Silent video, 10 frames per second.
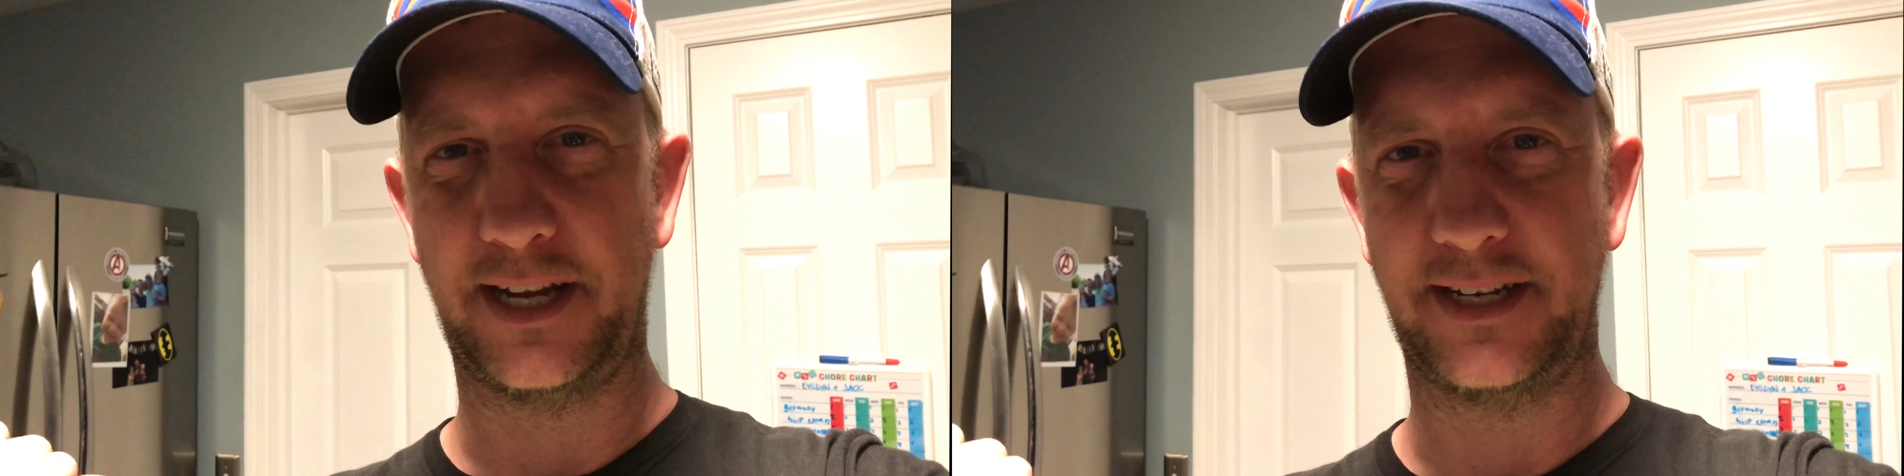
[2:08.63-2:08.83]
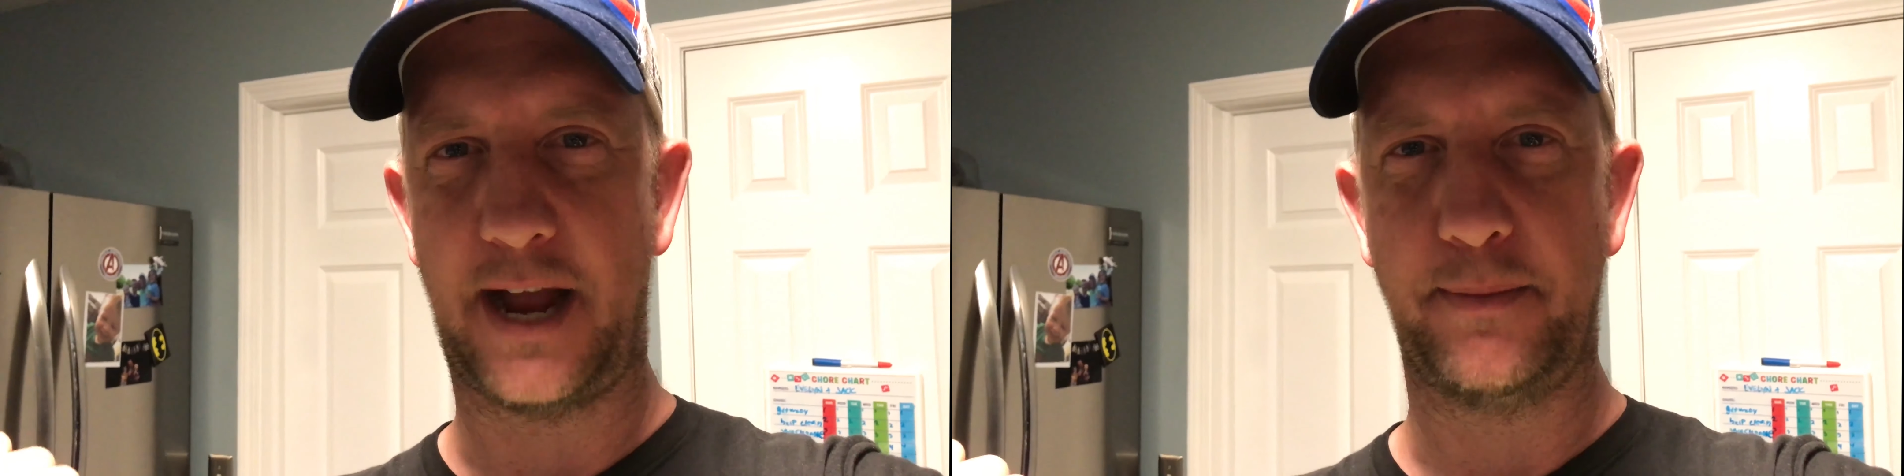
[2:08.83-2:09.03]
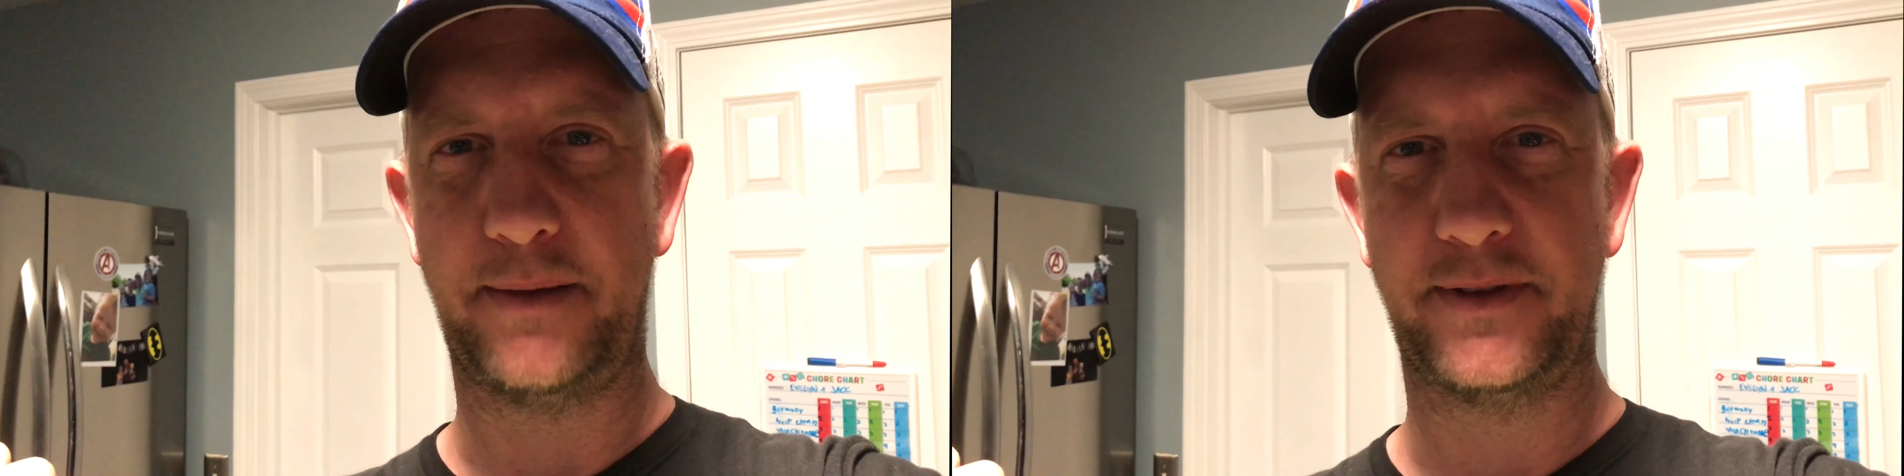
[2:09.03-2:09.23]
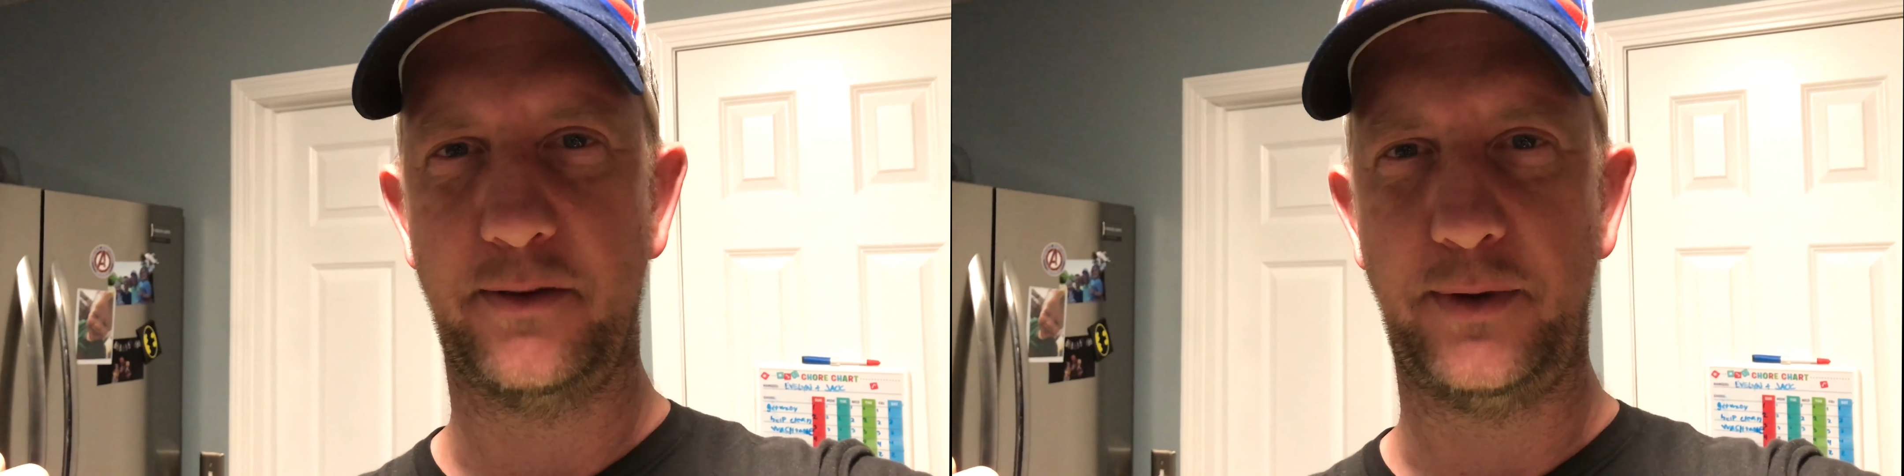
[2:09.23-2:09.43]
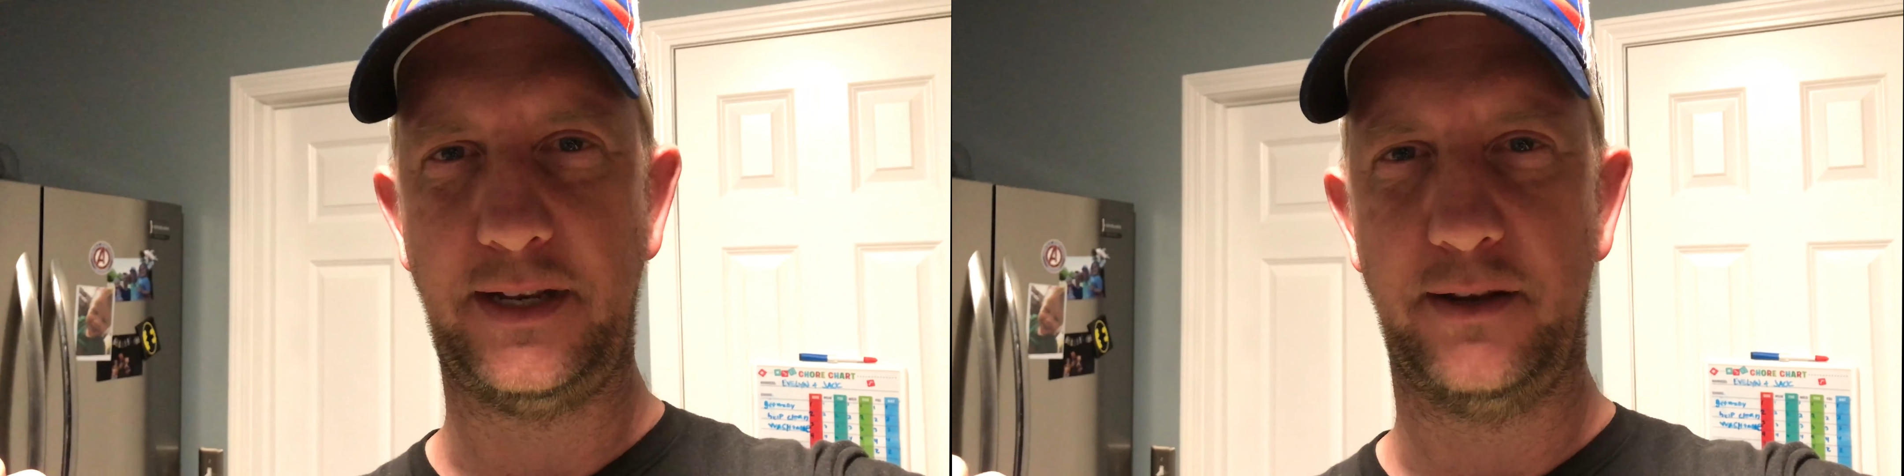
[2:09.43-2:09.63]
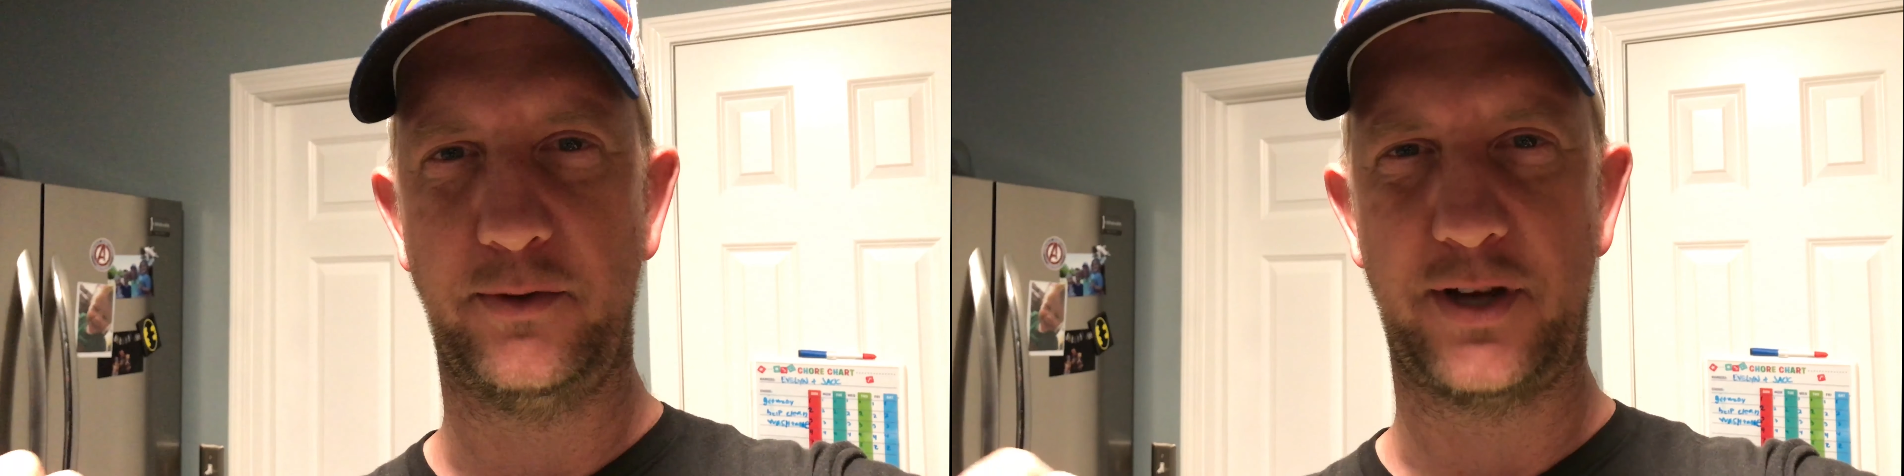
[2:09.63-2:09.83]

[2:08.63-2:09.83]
second time lapse that we did.